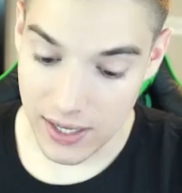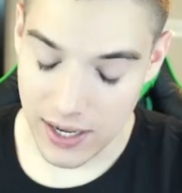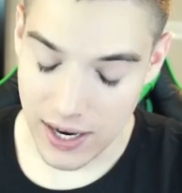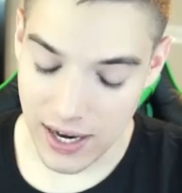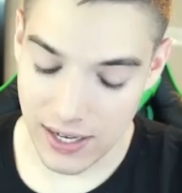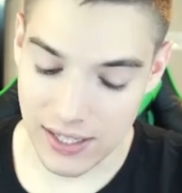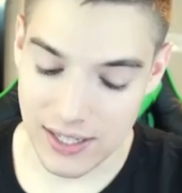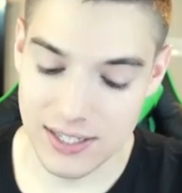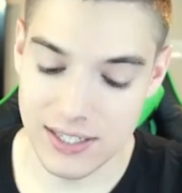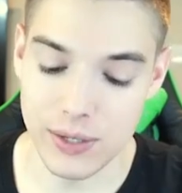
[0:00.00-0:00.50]
All
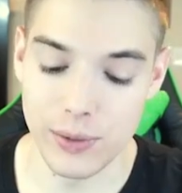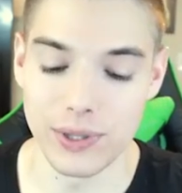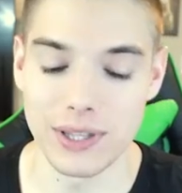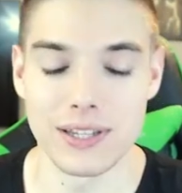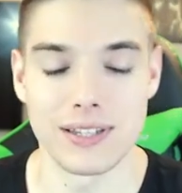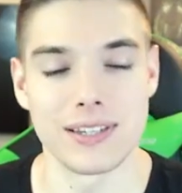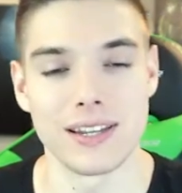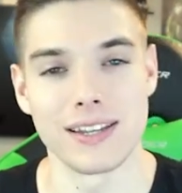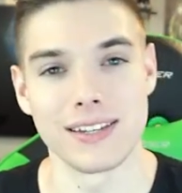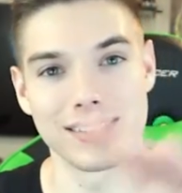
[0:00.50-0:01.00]
right, let's see what
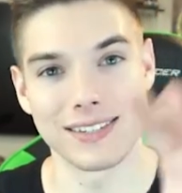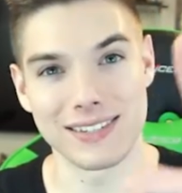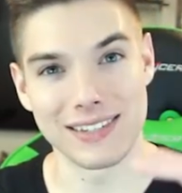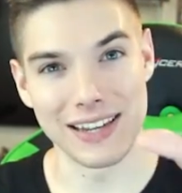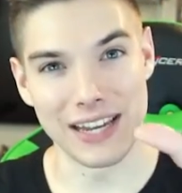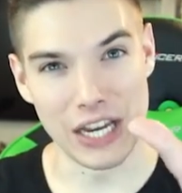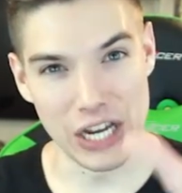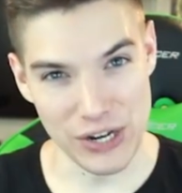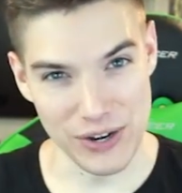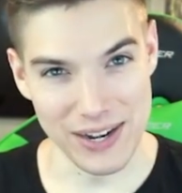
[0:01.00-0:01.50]
this is.
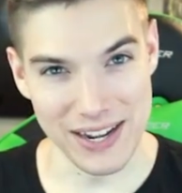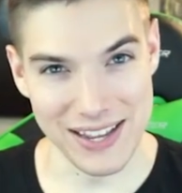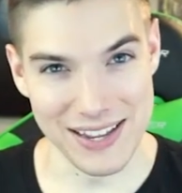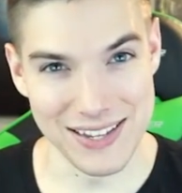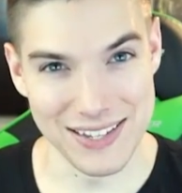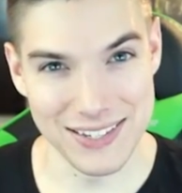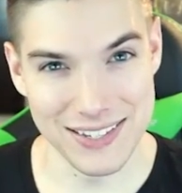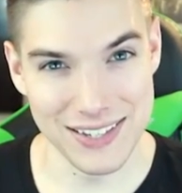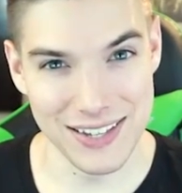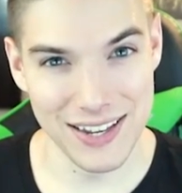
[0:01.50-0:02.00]
Here it
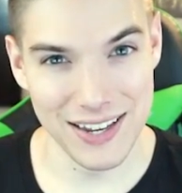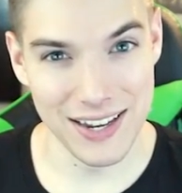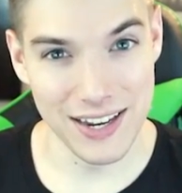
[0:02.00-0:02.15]
is.